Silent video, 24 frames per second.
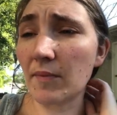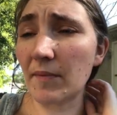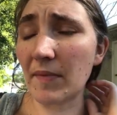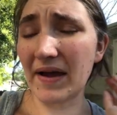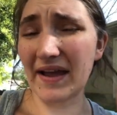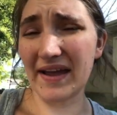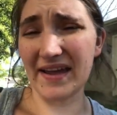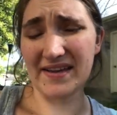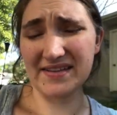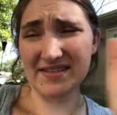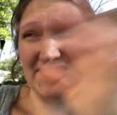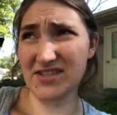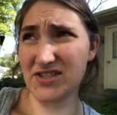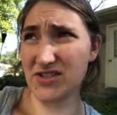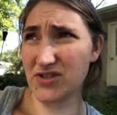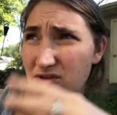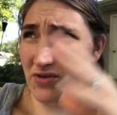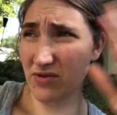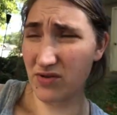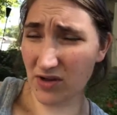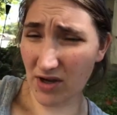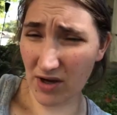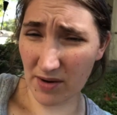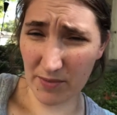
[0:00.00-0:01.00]
My
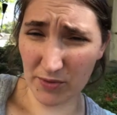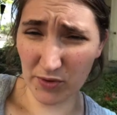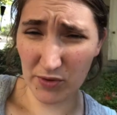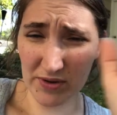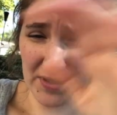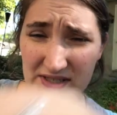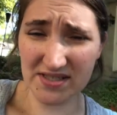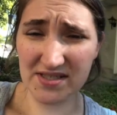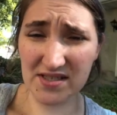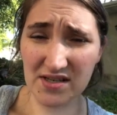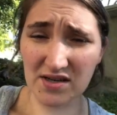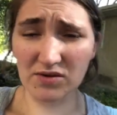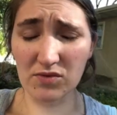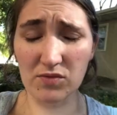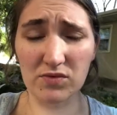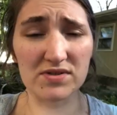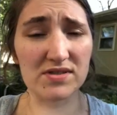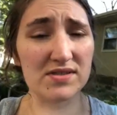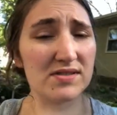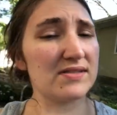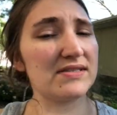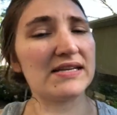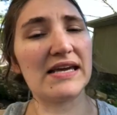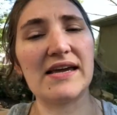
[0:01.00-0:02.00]
sister-in-law Marissa
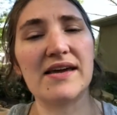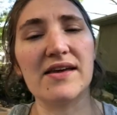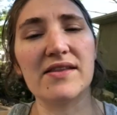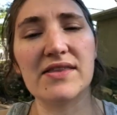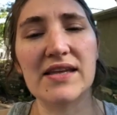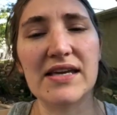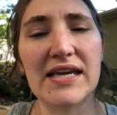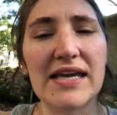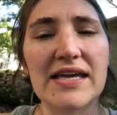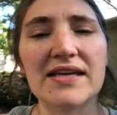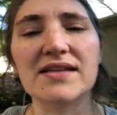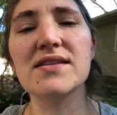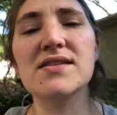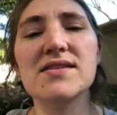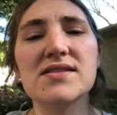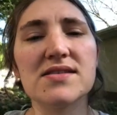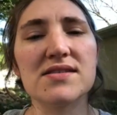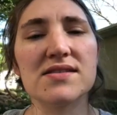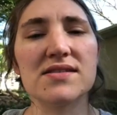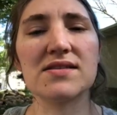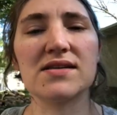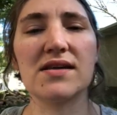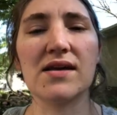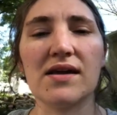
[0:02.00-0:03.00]
was taking the
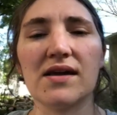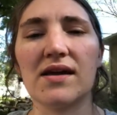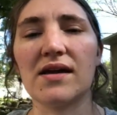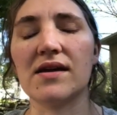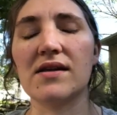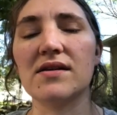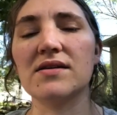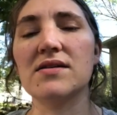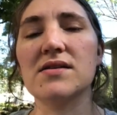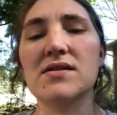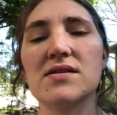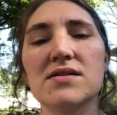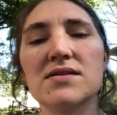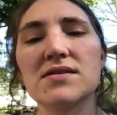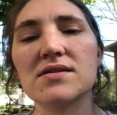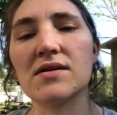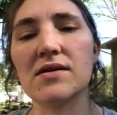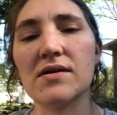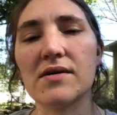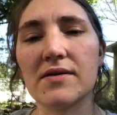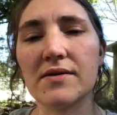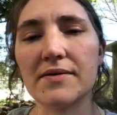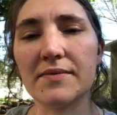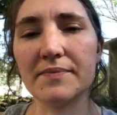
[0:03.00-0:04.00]
kids, and
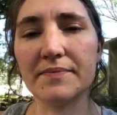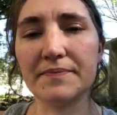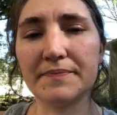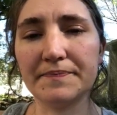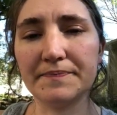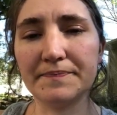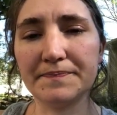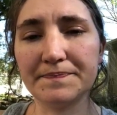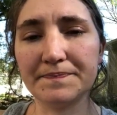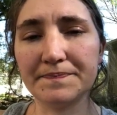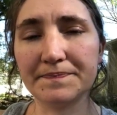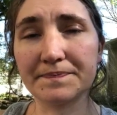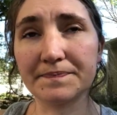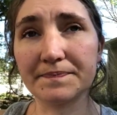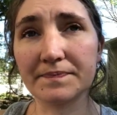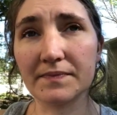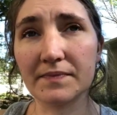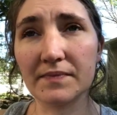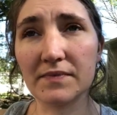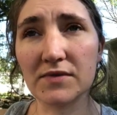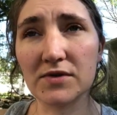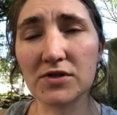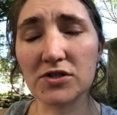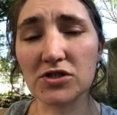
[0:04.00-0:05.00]

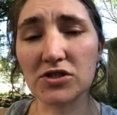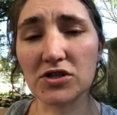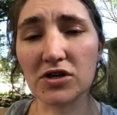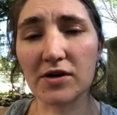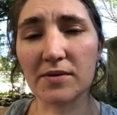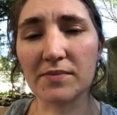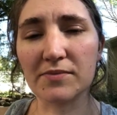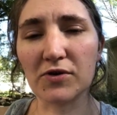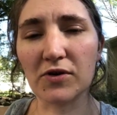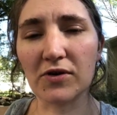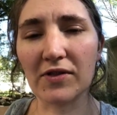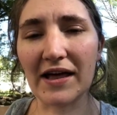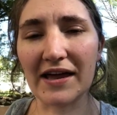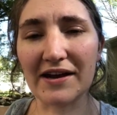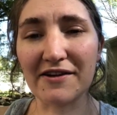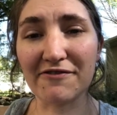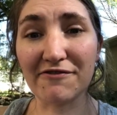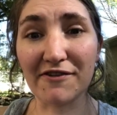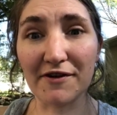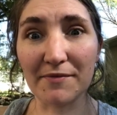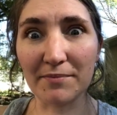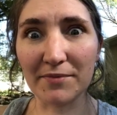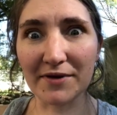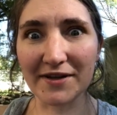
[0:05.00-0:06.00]
she took them to a lot of
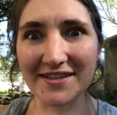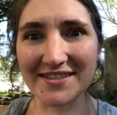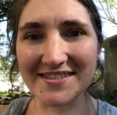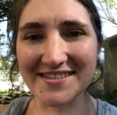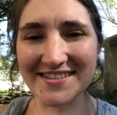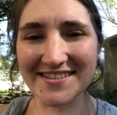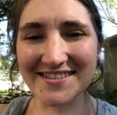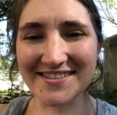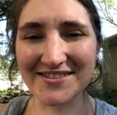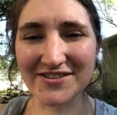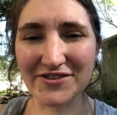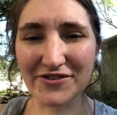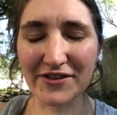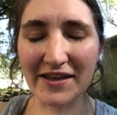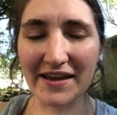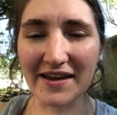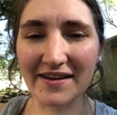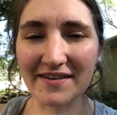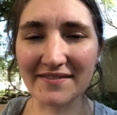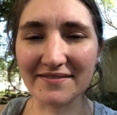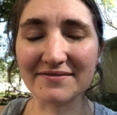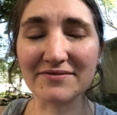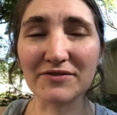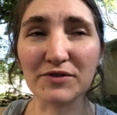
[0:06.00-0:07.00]
fun places, so
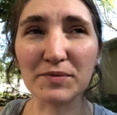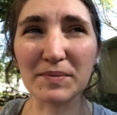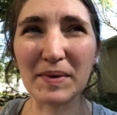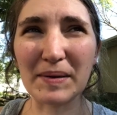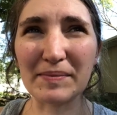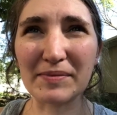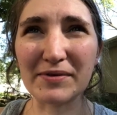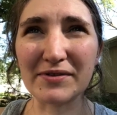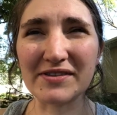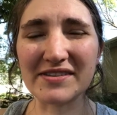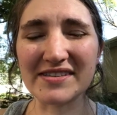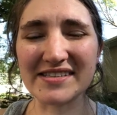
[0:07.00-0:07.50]
they remember